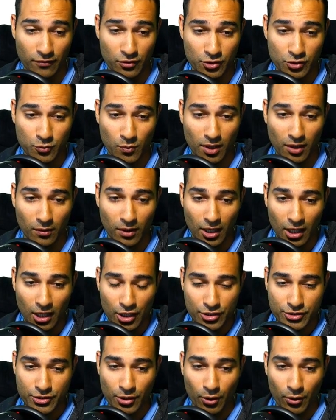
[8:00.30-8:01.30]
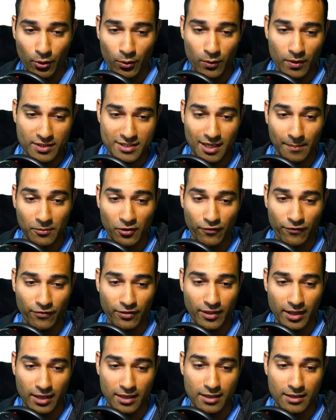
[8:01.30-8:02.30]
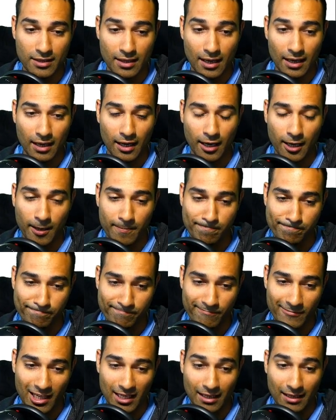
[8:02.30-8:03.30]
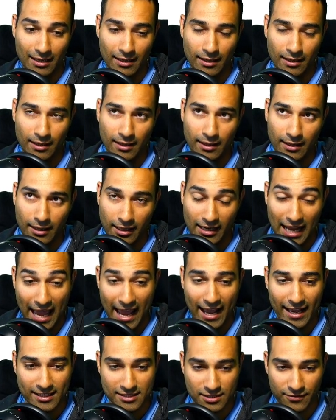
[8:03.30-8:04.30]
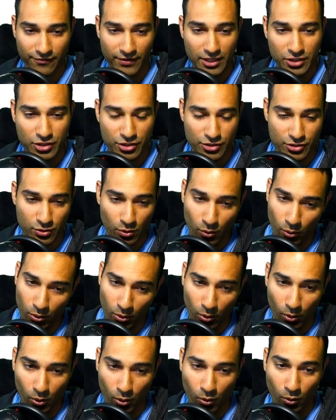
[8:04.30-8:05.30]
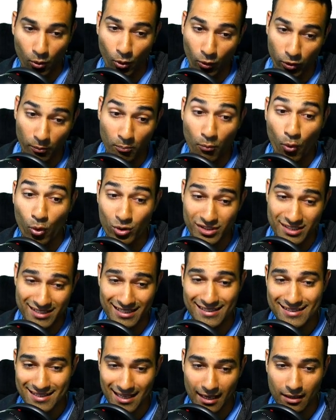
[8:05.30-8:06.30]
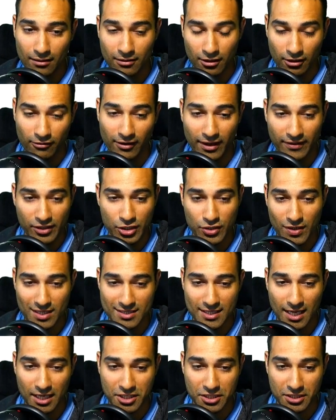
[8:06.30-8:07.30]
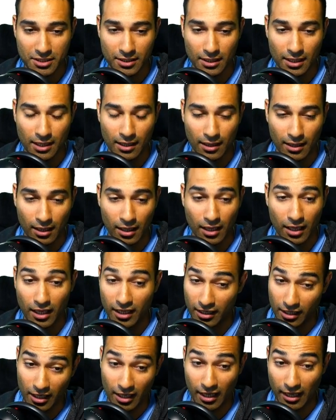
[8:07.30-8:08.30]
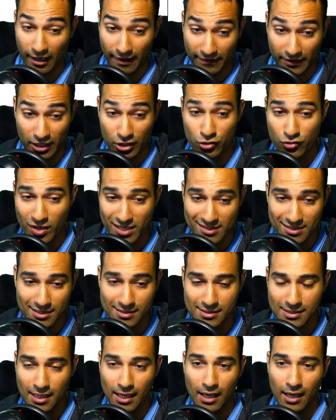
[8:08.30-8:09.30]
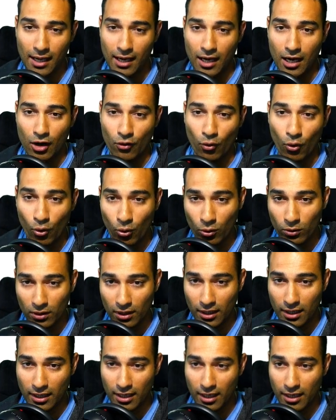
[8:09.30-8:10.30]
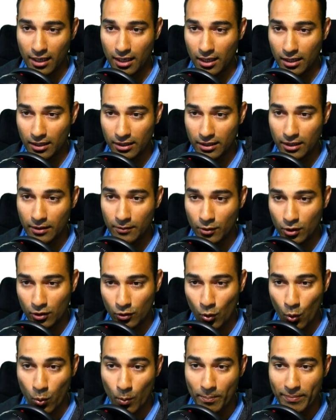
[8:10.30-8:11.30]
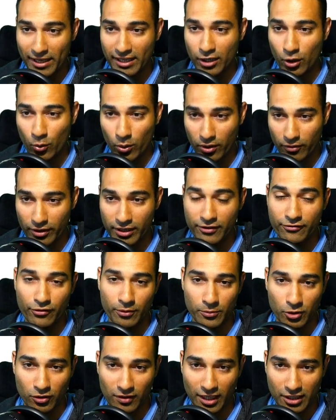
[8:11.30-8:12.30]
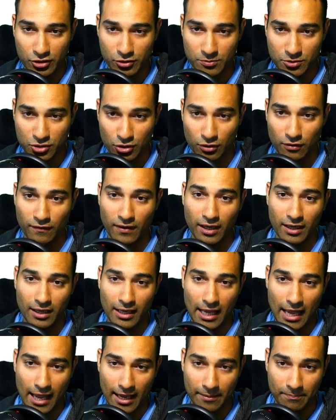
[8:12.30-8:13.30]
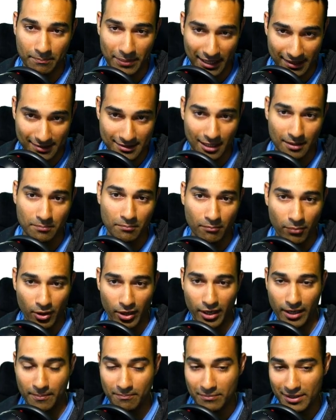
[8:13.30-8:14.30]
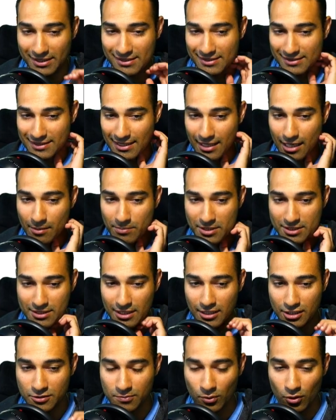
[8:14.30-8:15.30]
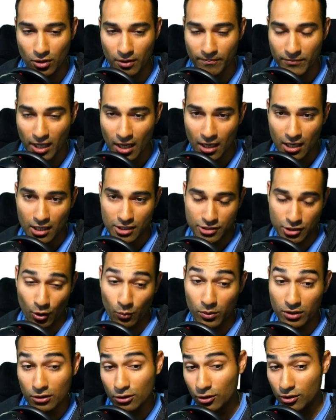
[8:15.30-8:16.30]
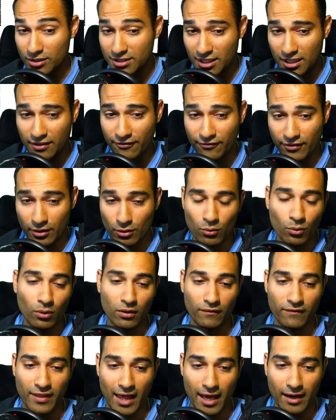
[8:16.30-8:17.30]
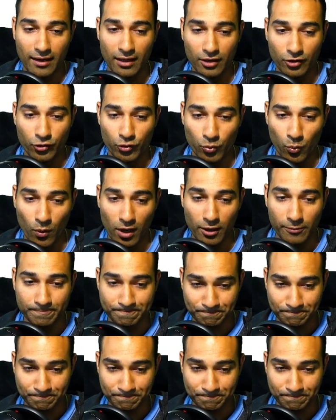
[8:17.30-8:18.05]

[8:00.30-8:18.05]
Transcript: as well. So some of the um, uh, enhanced features or, or, or, the more detail around the transaction uh, and, and the addresses are all uh, qu being queried from your Electrum server and picked up by BTC RPC Explorer. So we'll learn to configure all of that as well.